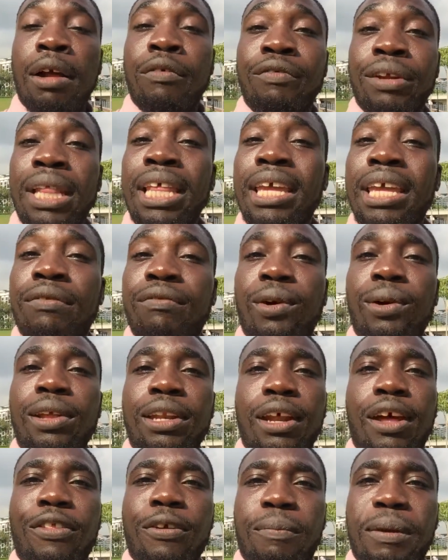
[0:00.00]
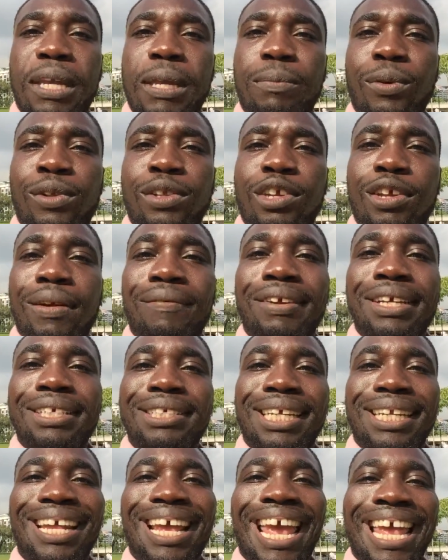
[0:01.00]
really enrolling other people into your
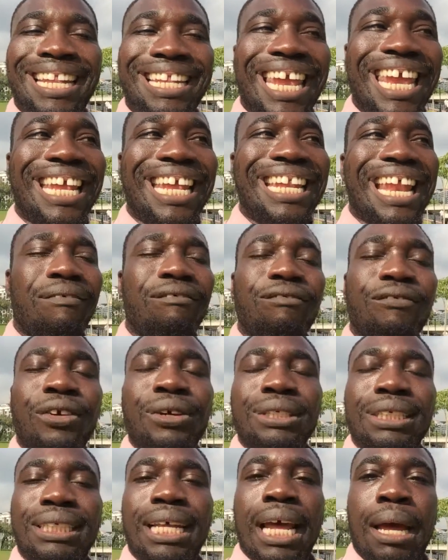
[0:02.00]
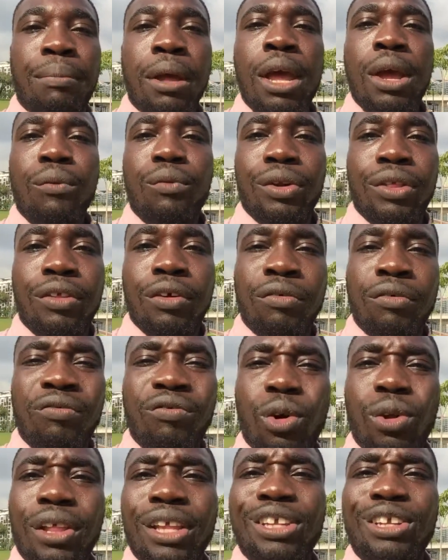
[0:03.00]
vision and taking that first step with
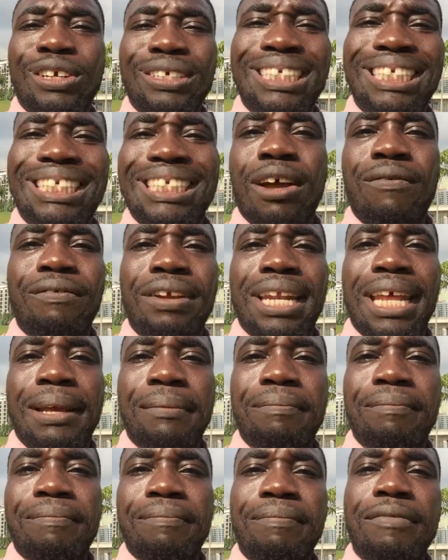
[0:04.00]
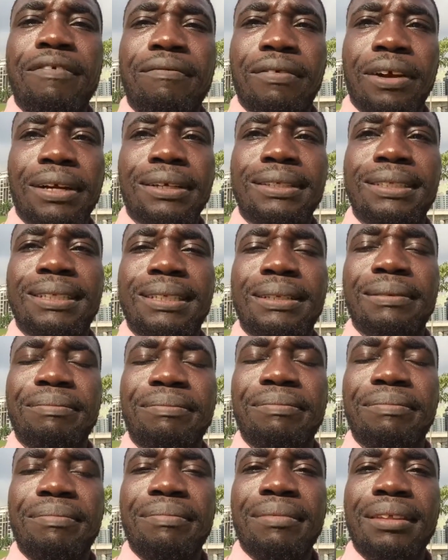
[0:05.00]
enrolling yourself in it first.
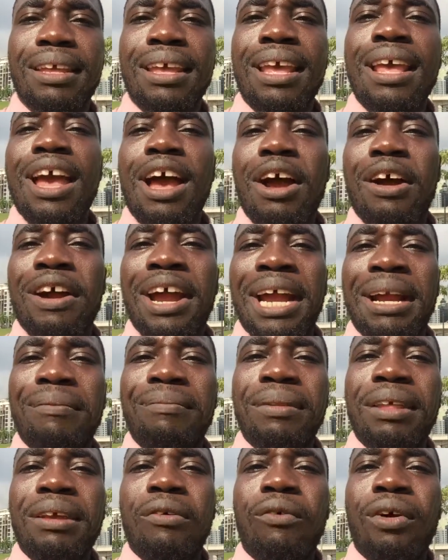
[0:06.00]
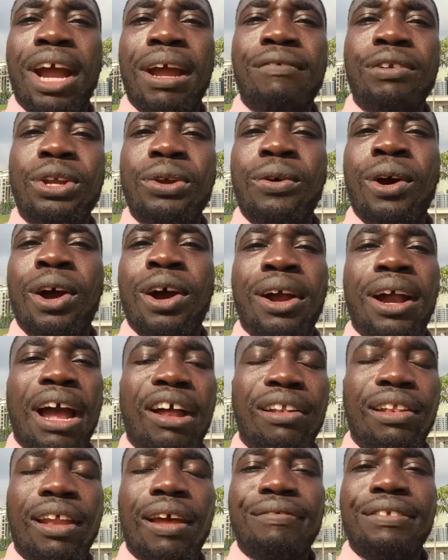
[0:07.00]
All right, wherever you are,
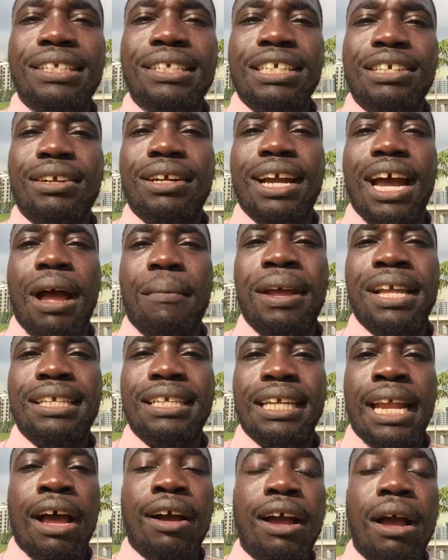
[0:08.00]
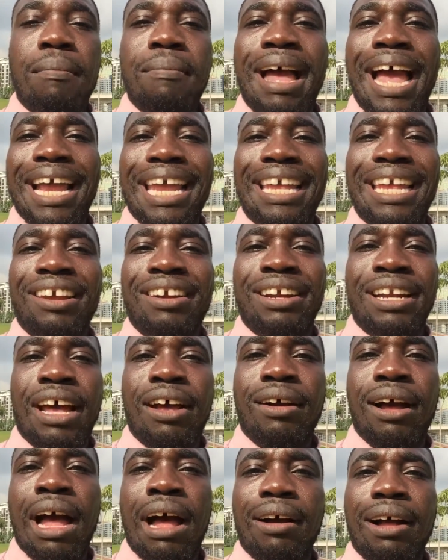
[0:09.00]
I'd love to see your comments and I'll come back here and
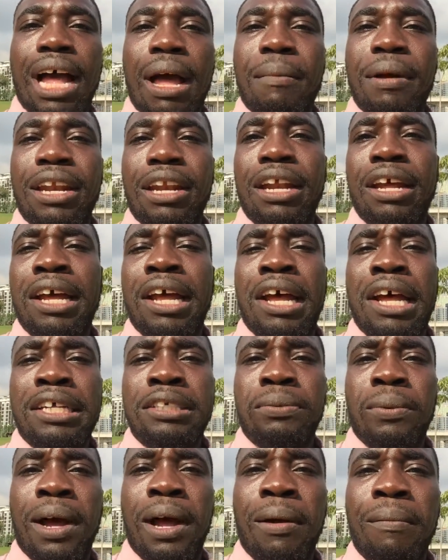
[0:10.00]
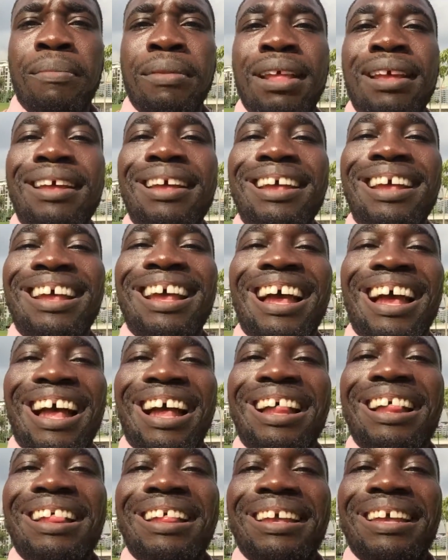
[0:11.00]
I'll comment as well.
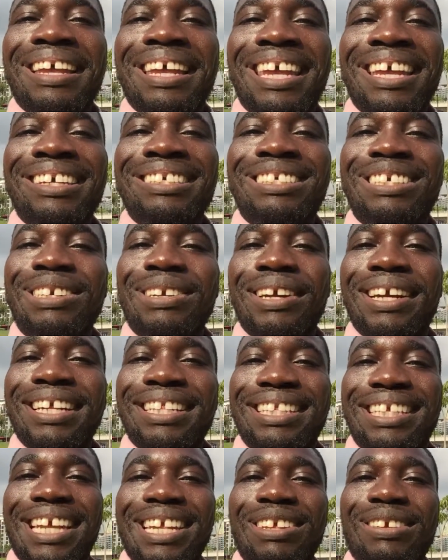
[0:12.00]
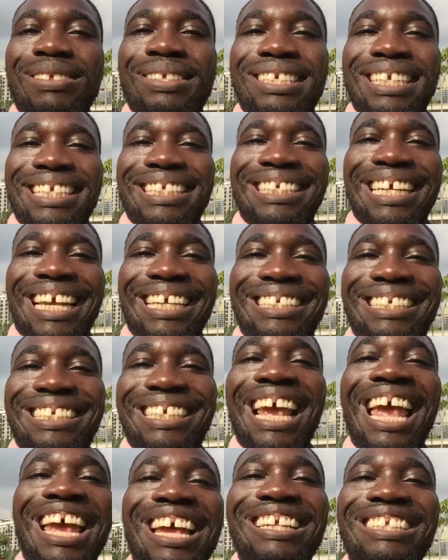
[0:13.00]
Here's to your continued
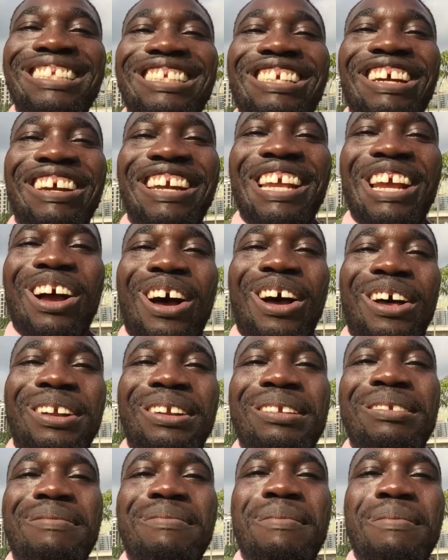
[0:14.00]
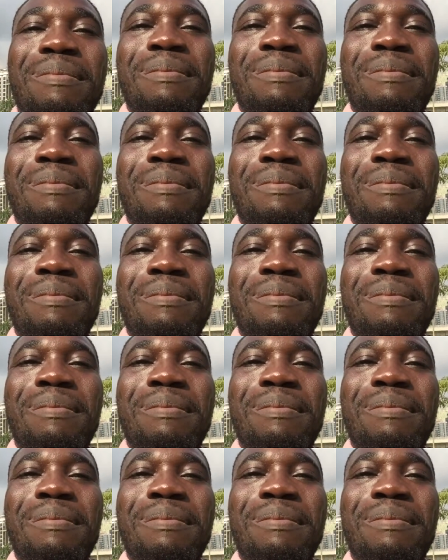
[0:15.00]
success. Journey on.